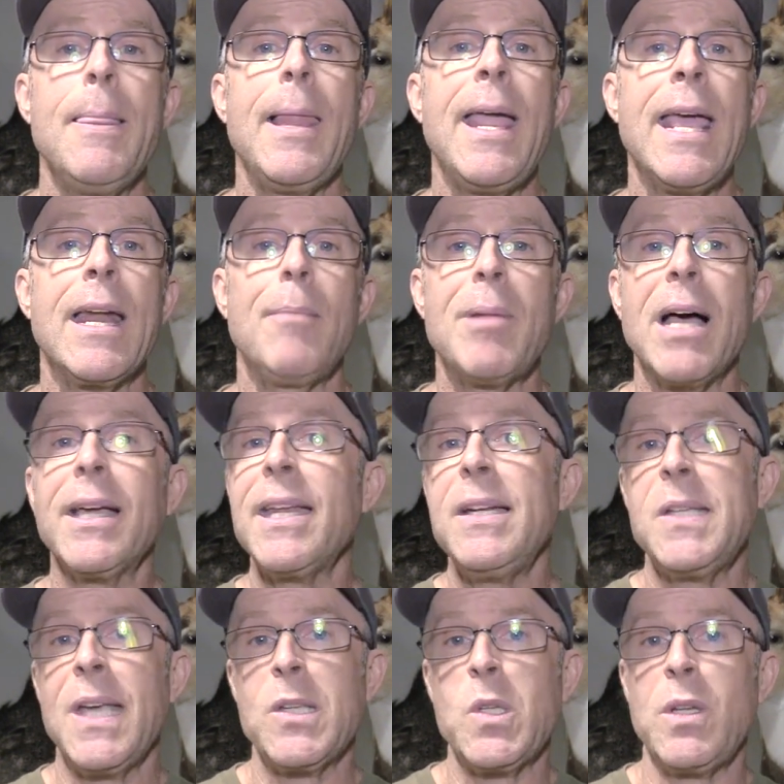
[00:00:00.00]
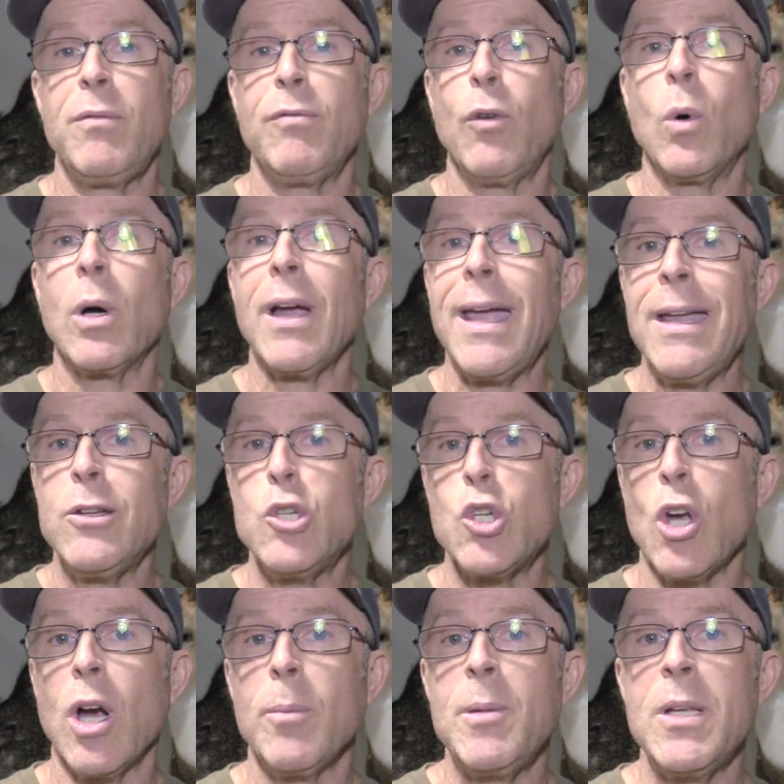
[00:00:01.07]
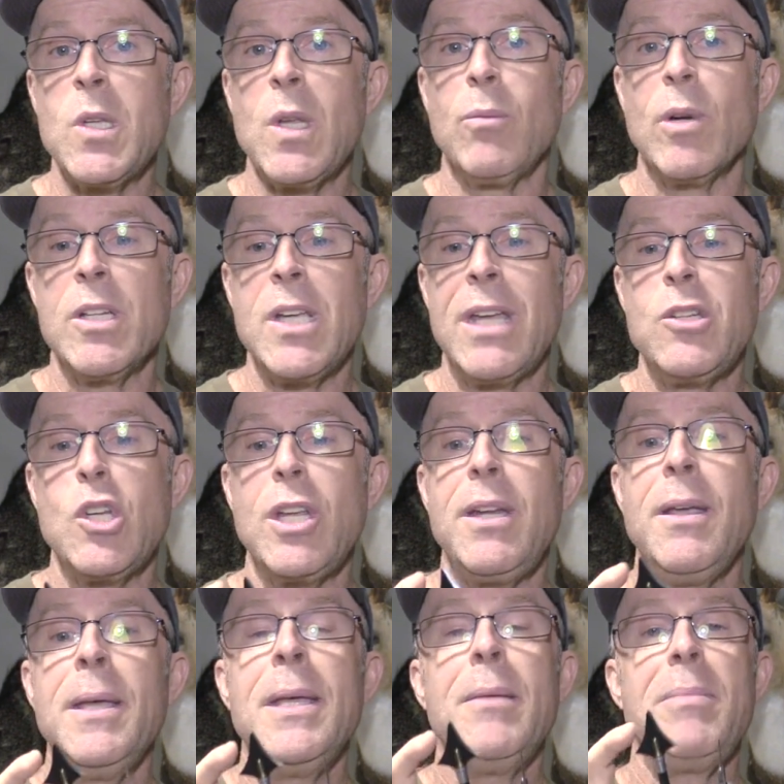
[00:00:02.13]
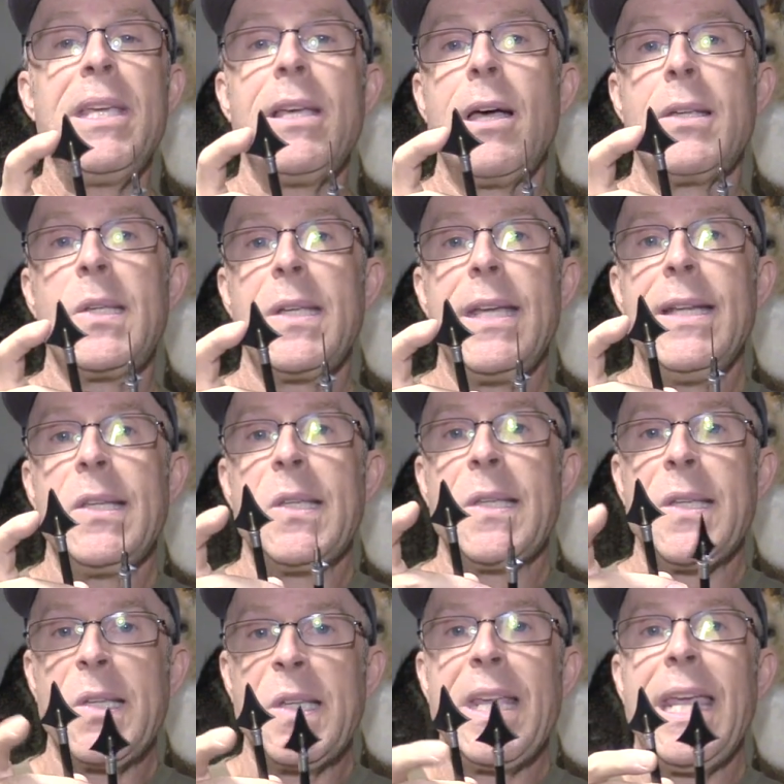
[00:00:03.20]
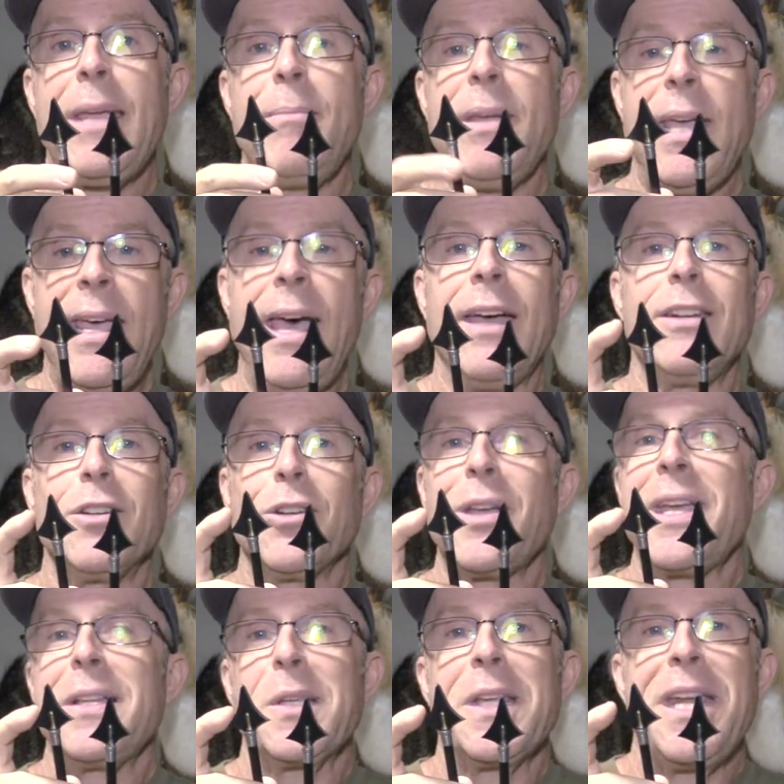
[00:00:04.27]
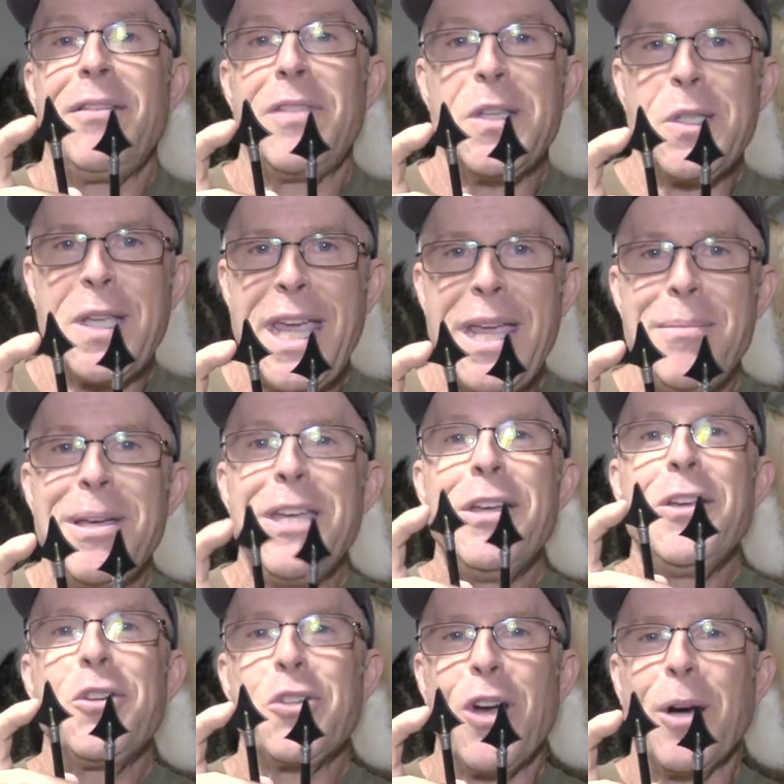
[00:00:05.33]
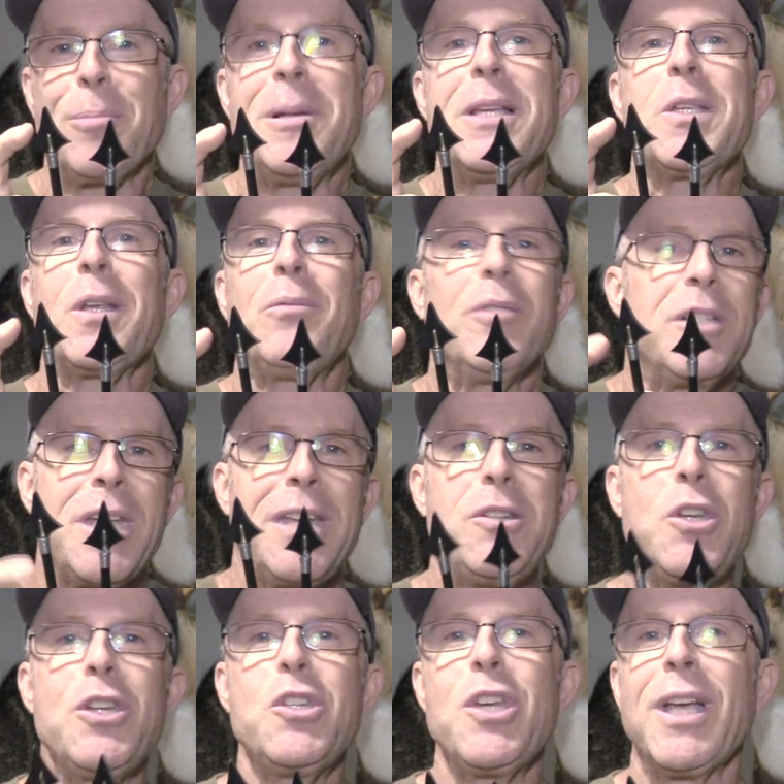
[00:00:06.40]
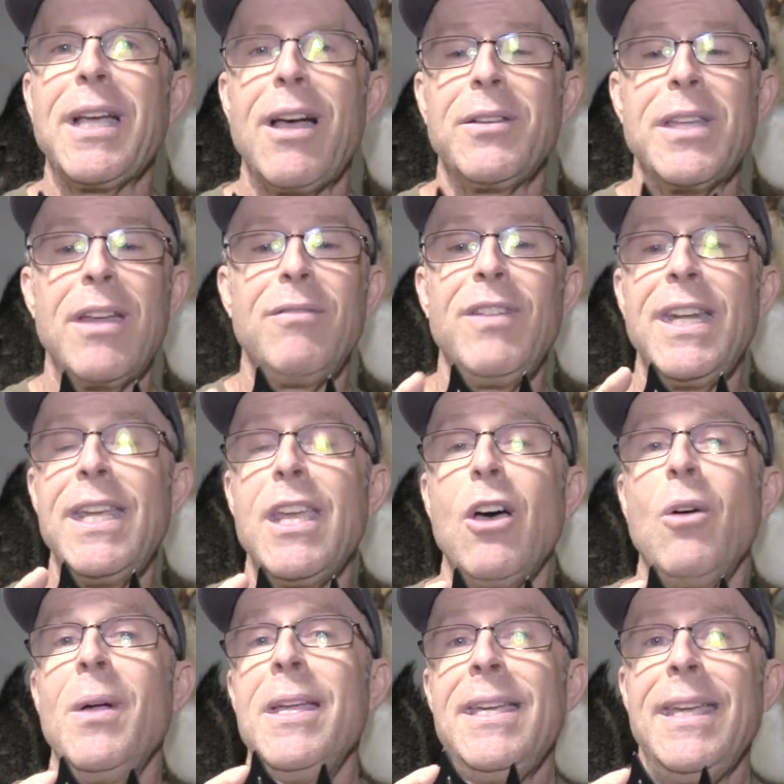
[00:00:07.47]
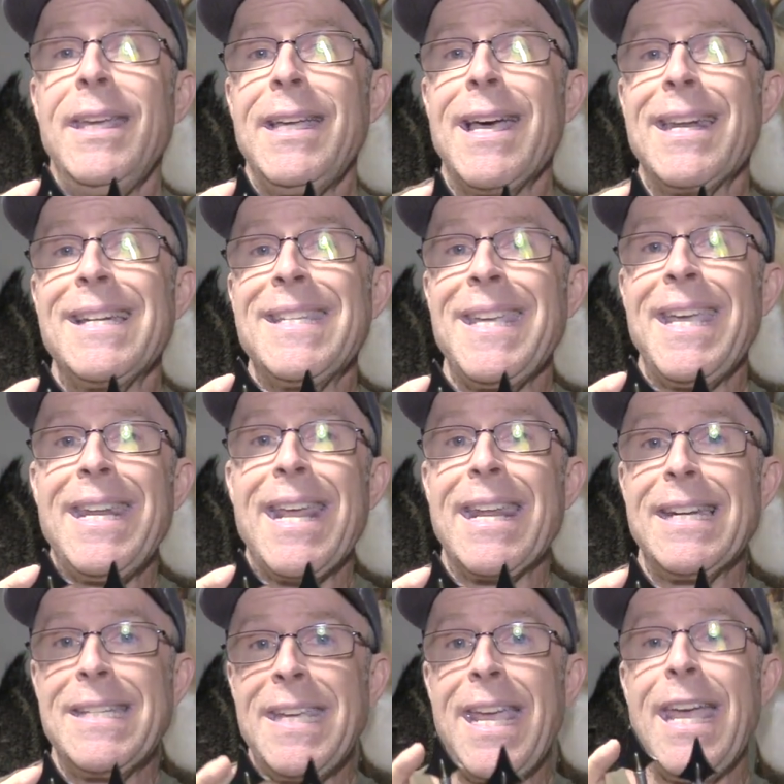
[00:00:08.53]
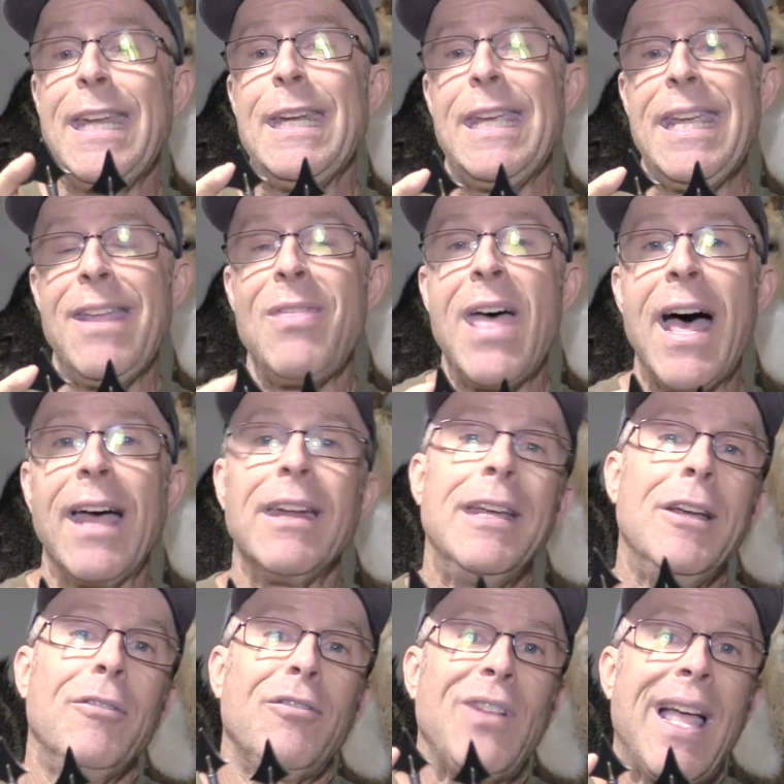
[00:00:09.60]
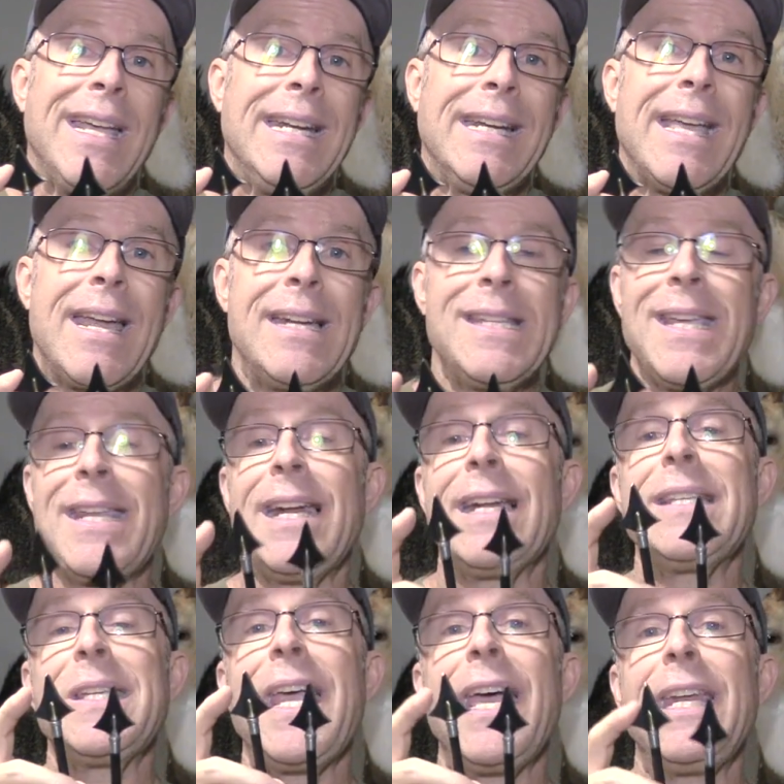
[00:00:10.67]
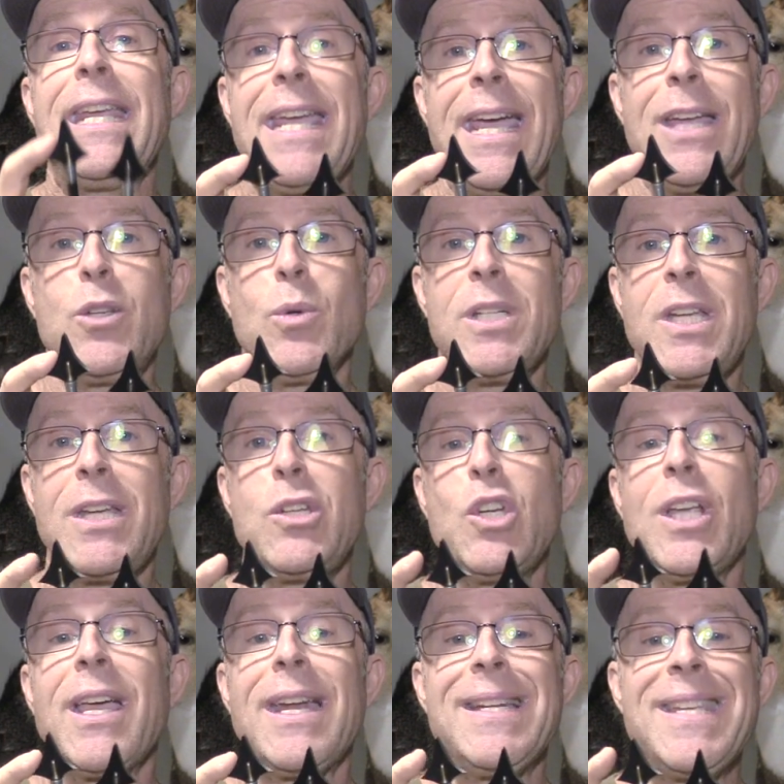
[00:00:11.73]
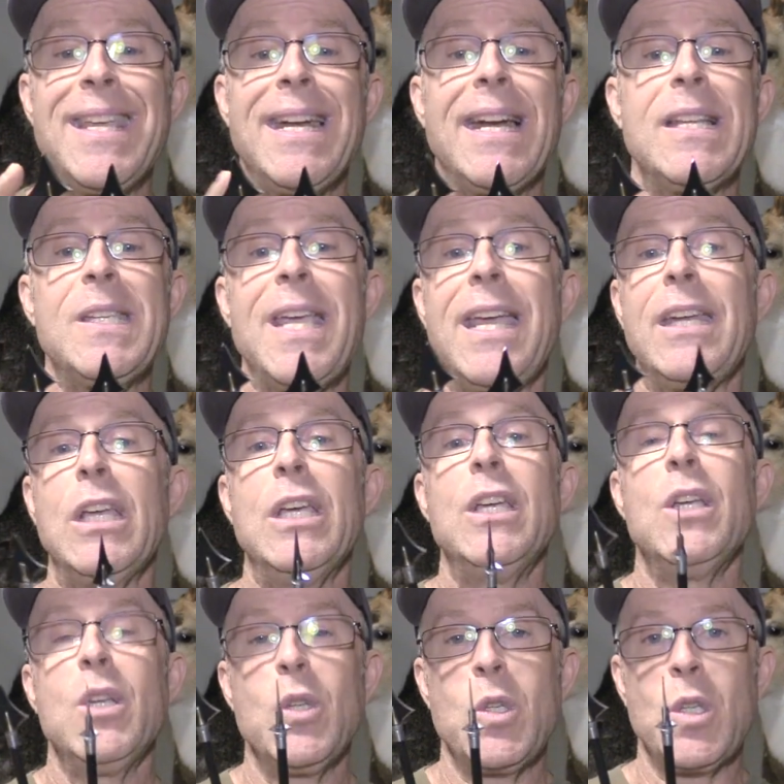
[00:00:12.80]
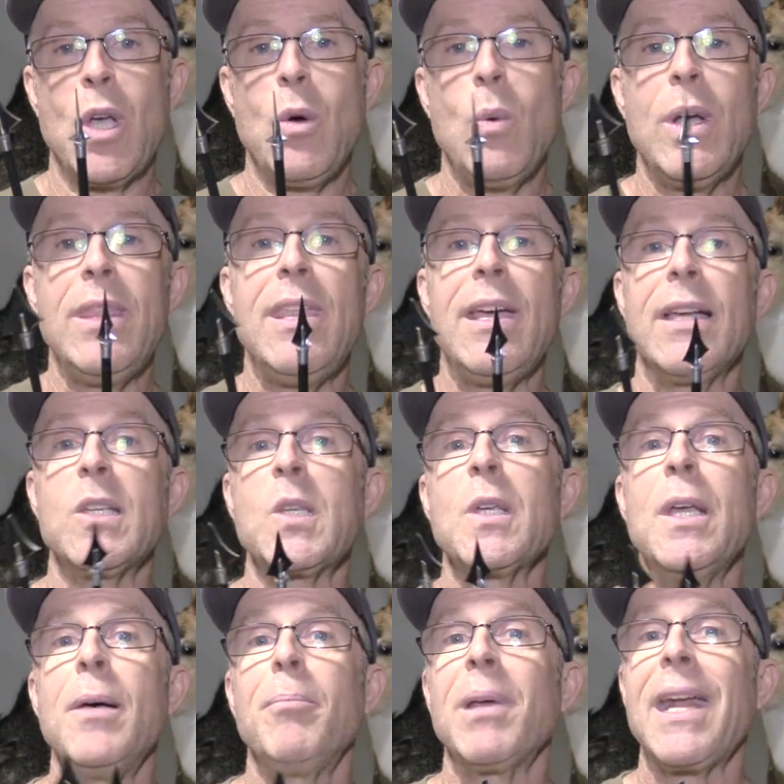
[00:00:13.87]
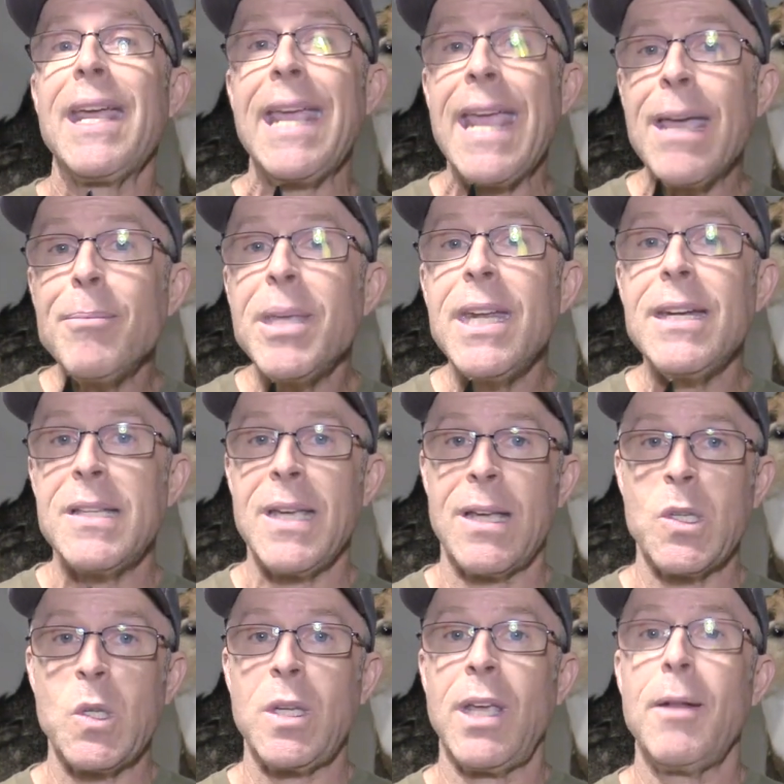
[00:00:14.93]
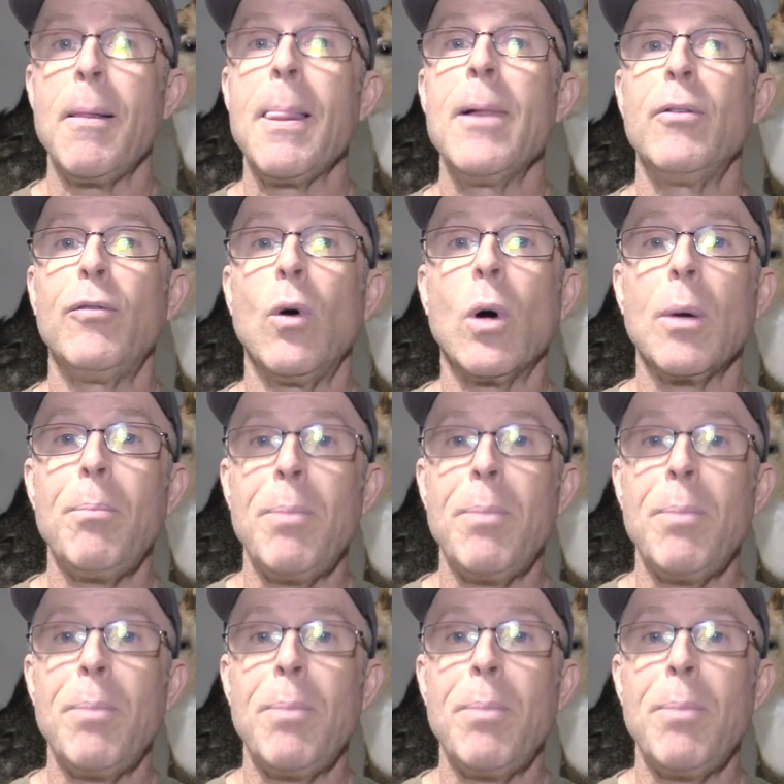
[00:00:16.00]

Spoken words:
And I'm not gonna test it for edge sharpness and retention because it's the same head, okay? It's gonna have the same sharpness and retention. Check out that video. It got a 10 out of 10 in that. Flight, it got a 10 out of 10. Edge retention got a 10 out of 10. So would this. But I am going to test it for